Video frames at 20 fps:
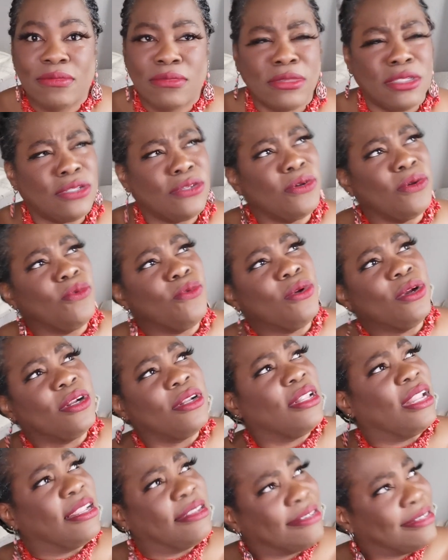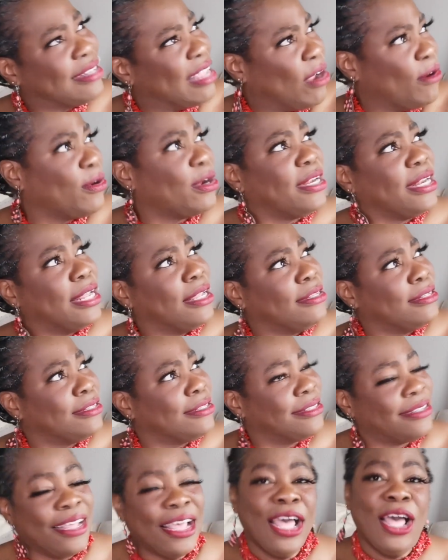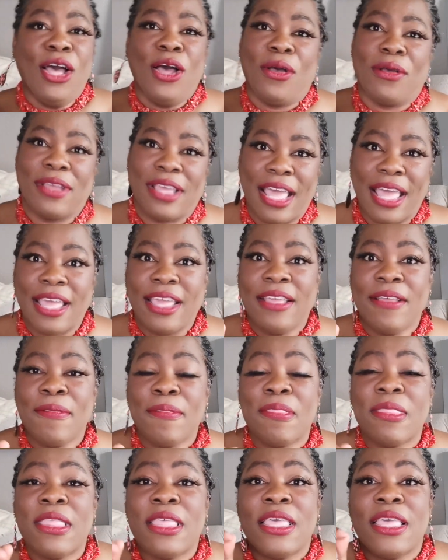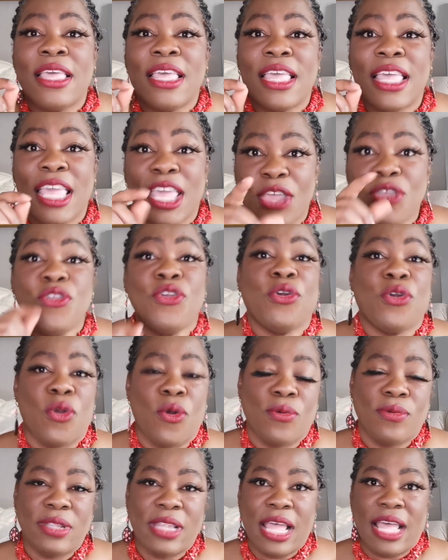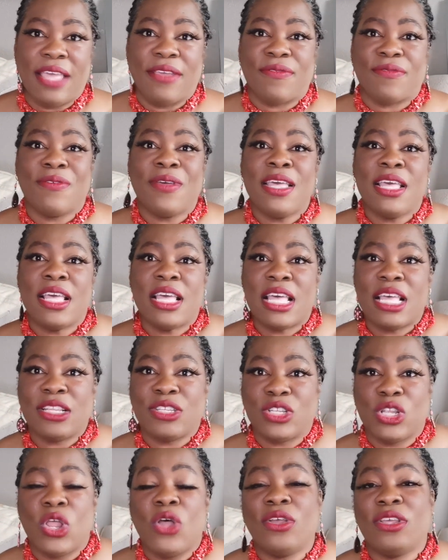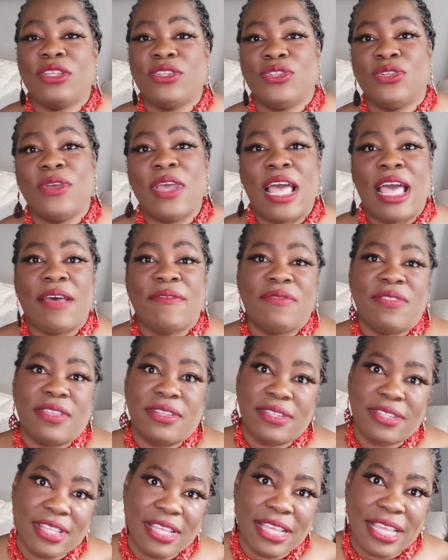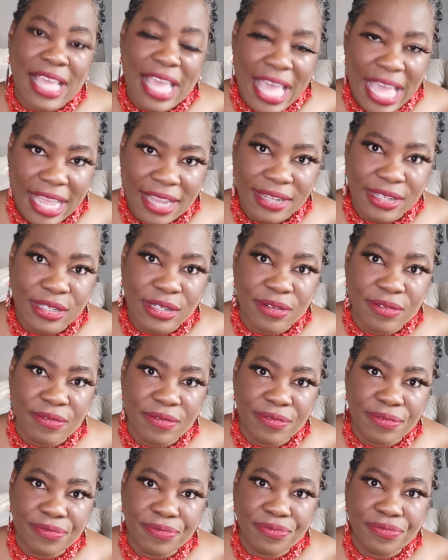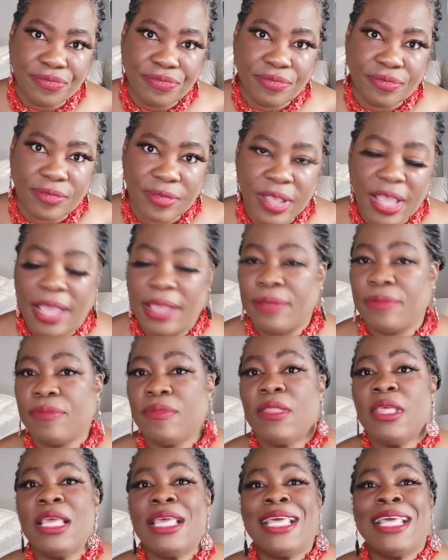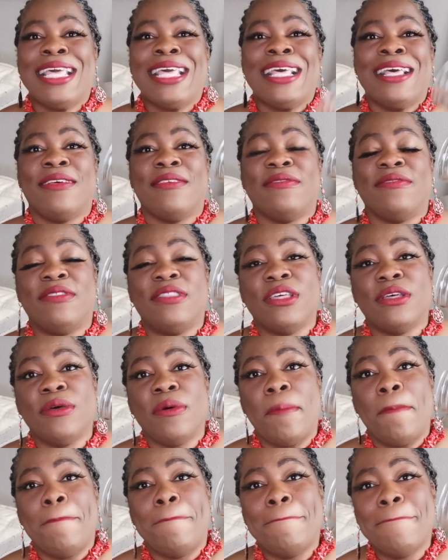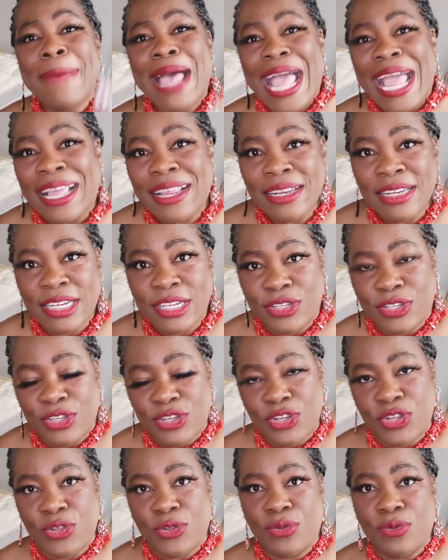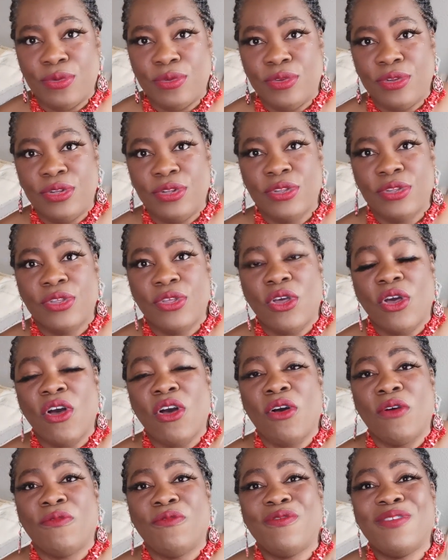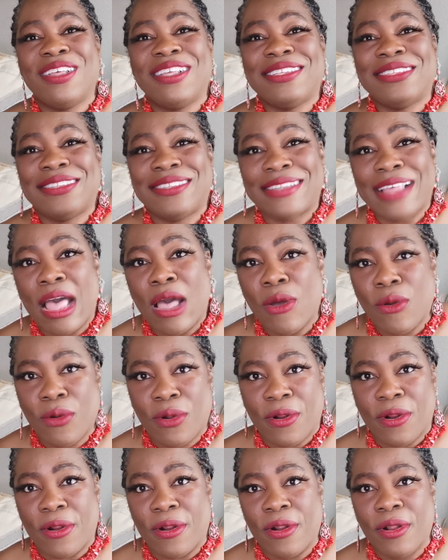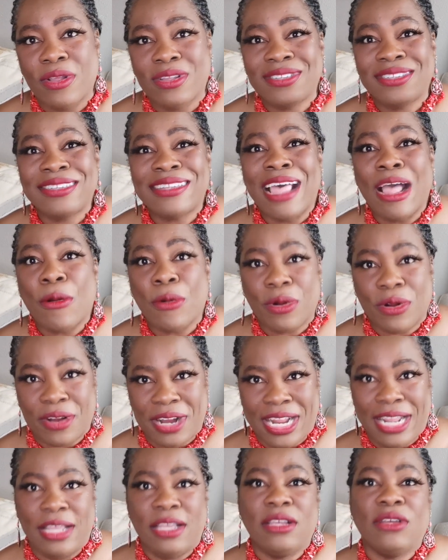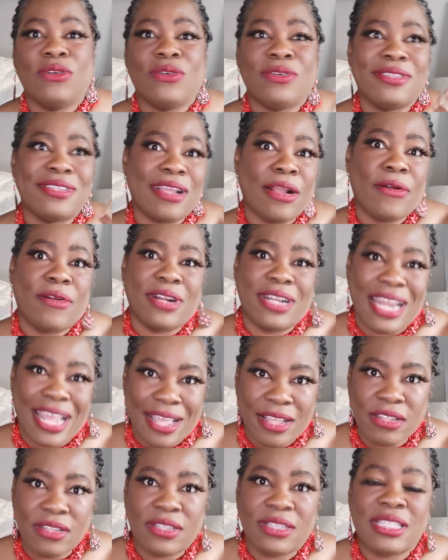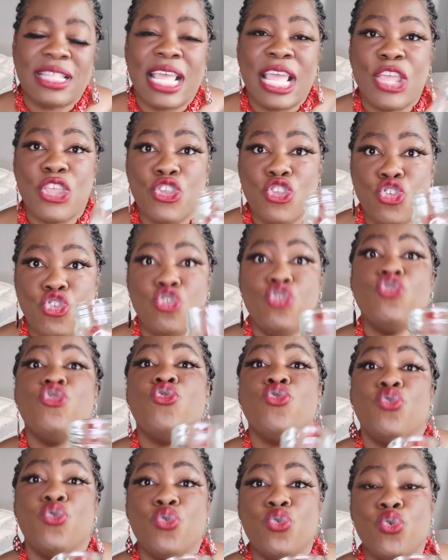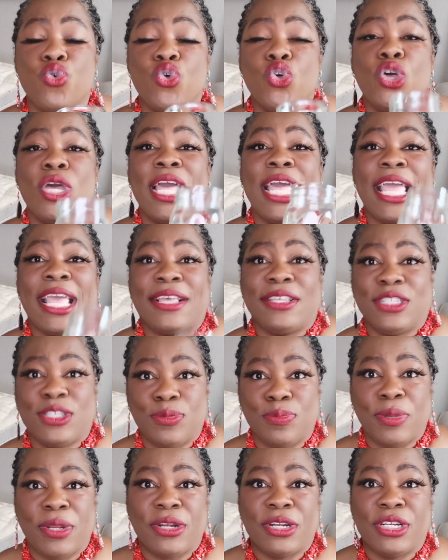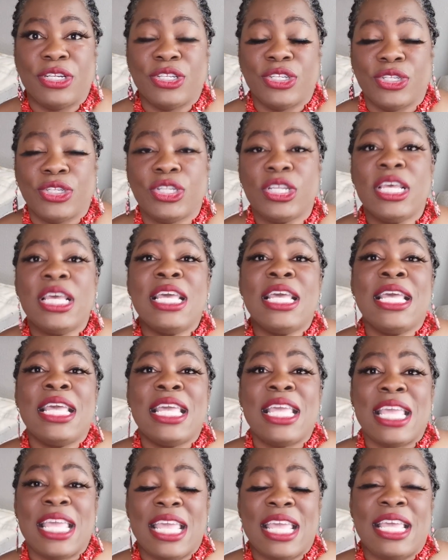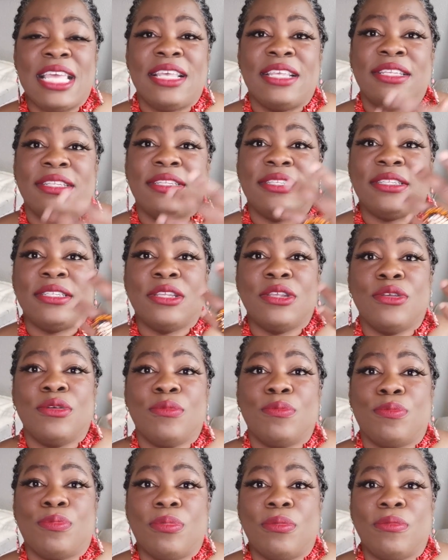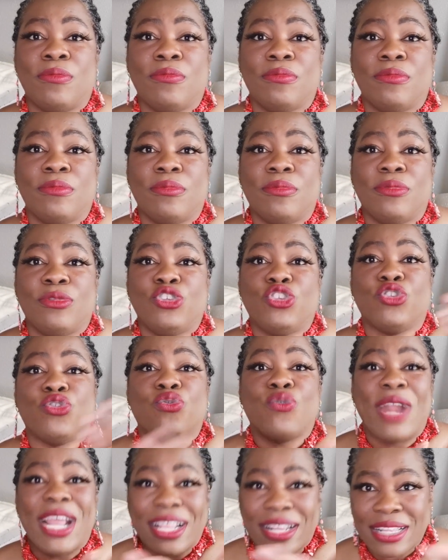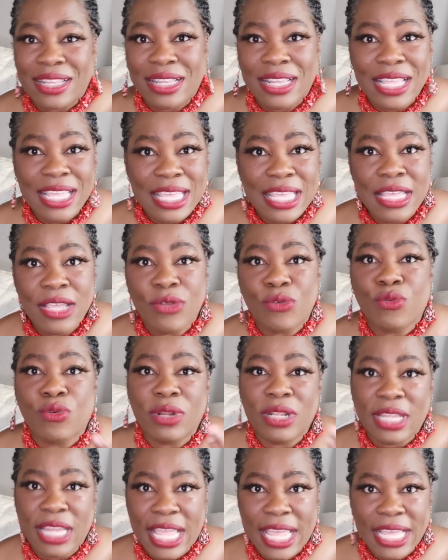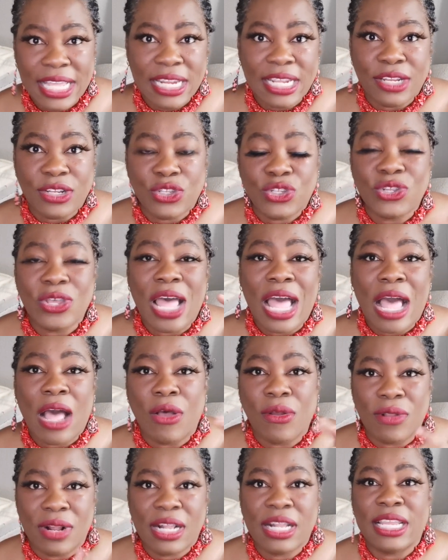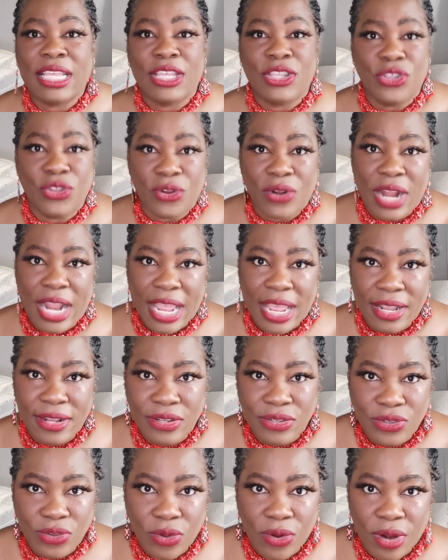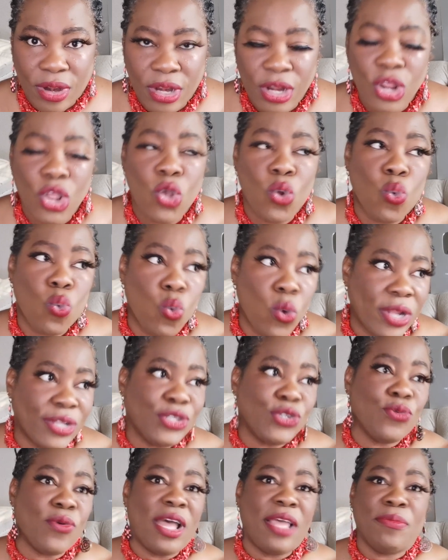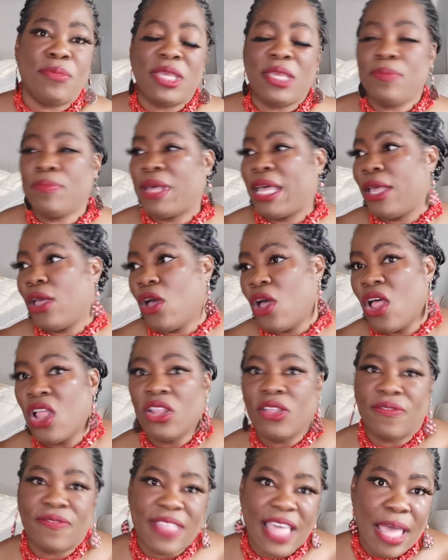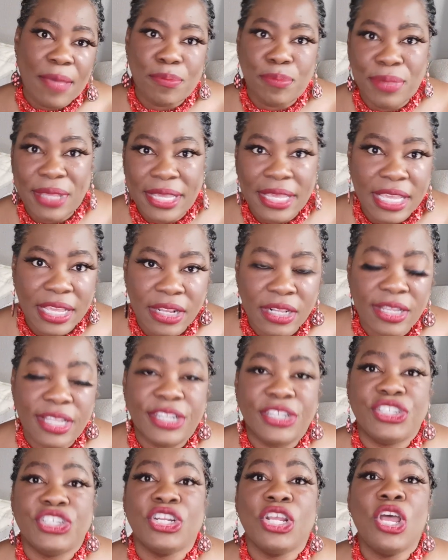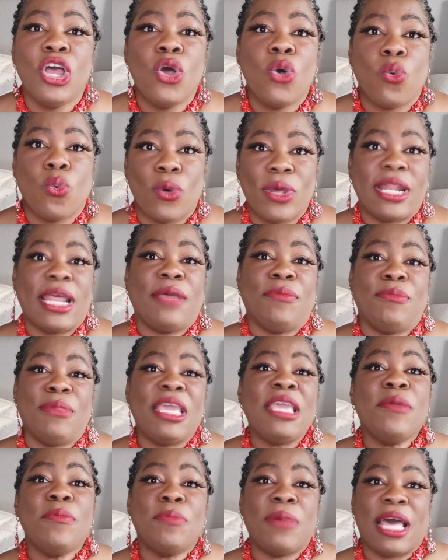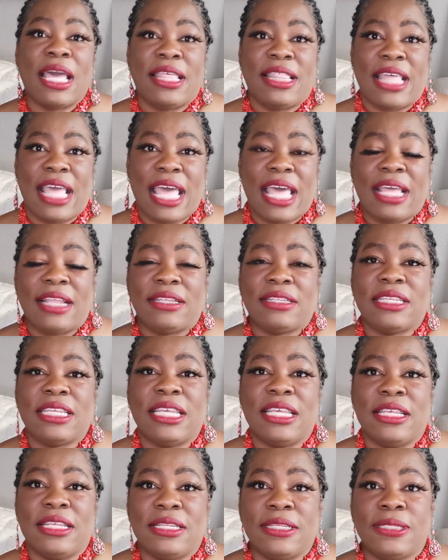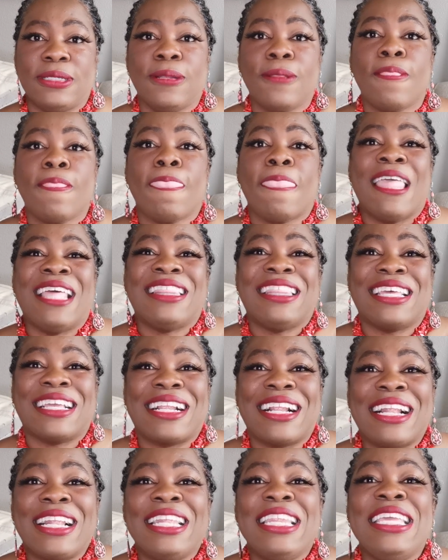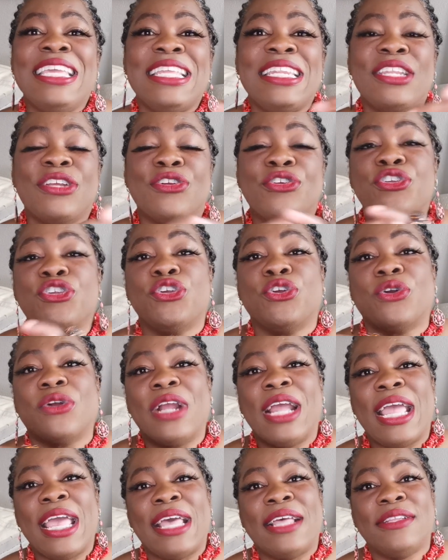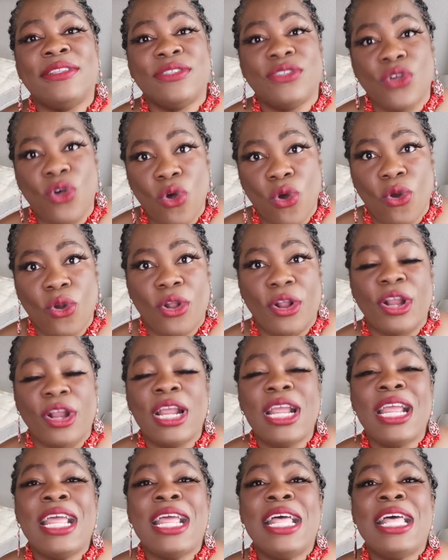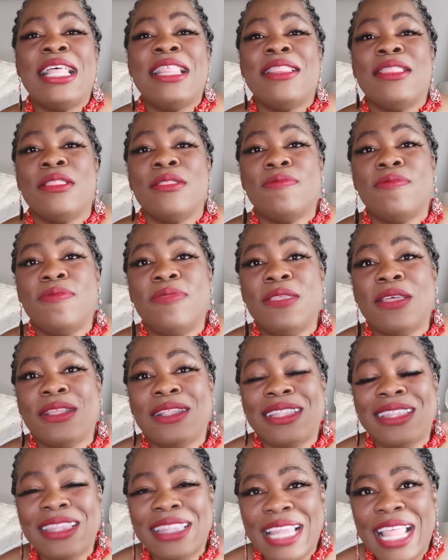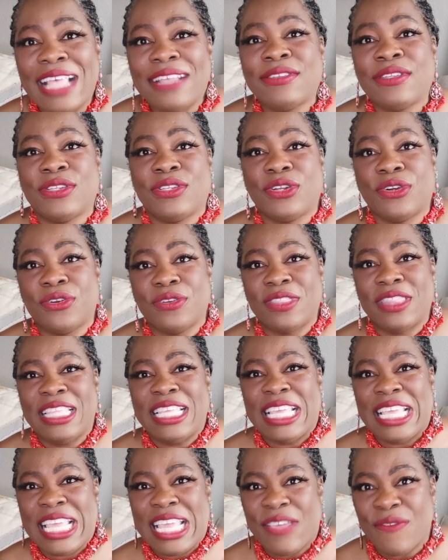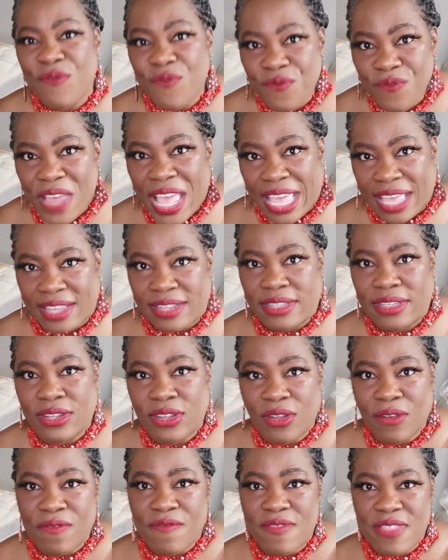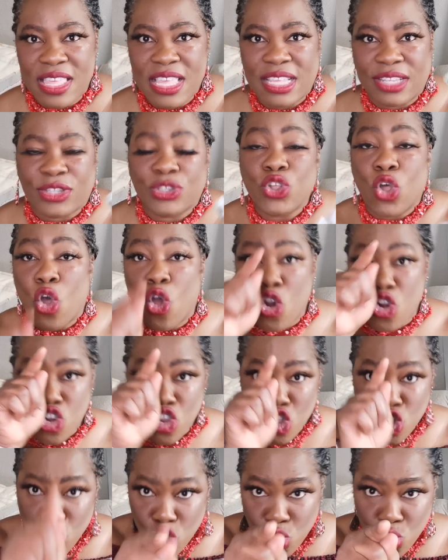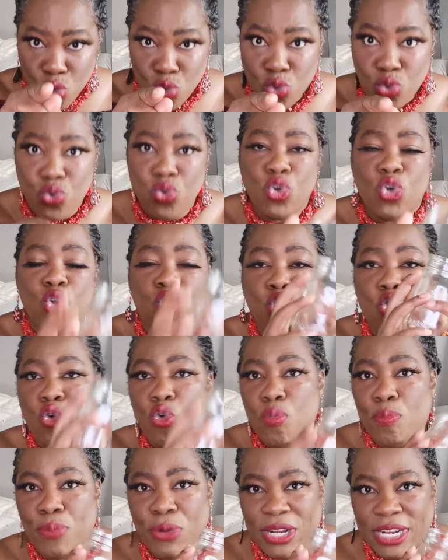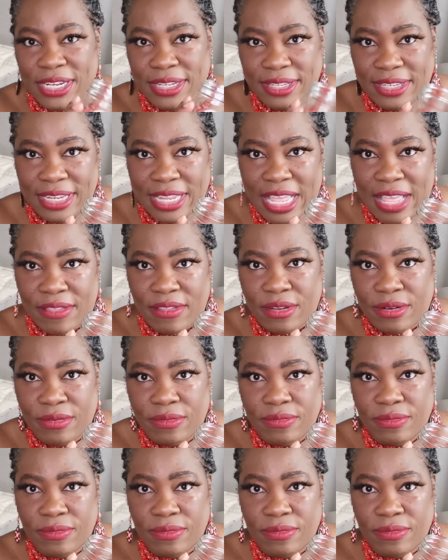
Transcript: Is there a word like sourness? Okay, in your own life, as long as you have this thing active. Okay, the magnitude of souring or sourness that you experience is directly related to how clean your hands are. What do I mean by all of that big English? What I mean by that is the cleaner your hands are, the lesser the effect of this on you who put it together.